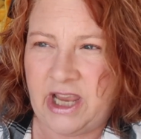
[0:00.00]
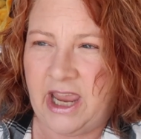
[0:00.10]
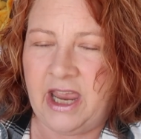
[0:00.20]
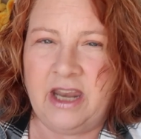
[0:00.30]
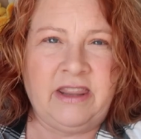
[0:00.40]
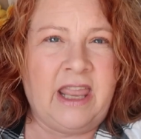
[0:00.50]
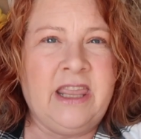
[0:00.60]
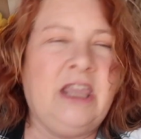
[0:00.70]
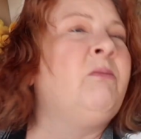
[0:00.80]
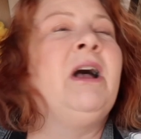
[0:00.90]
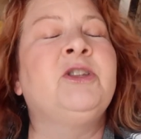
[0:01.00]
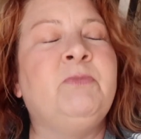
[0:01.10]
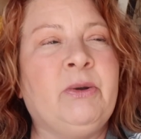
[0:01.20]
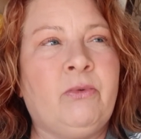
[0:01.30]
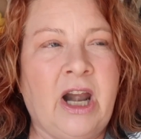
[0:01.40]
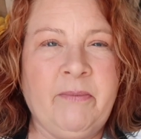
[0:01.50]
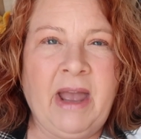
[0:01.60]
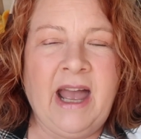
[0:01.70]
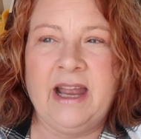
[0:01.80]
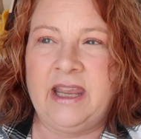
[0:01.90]
and they emailed me right
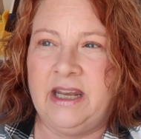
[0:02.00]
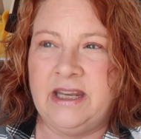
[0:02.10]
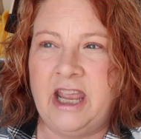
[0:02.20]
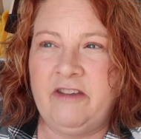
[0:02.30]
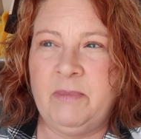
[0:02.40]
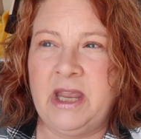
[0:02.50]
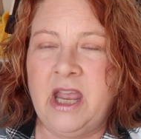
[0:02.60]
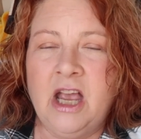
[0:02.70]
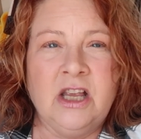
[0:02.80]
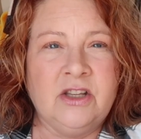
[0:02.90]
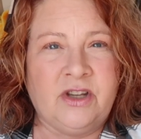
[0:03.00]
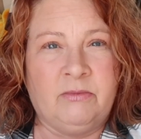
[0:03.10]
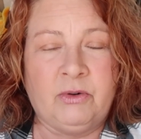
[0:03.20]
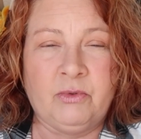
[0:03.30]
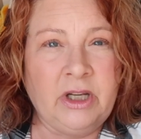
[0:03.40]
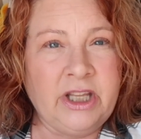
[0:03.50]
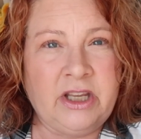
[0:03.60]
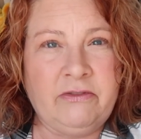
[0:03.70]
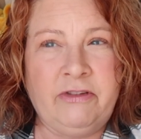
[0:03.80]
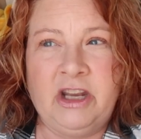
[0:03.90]
back and gave me some really
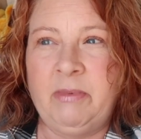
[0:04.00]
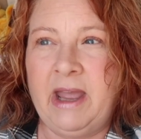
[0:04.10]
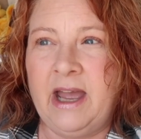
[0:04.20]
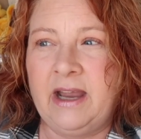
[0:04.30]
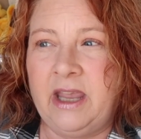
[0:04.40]
good feedback.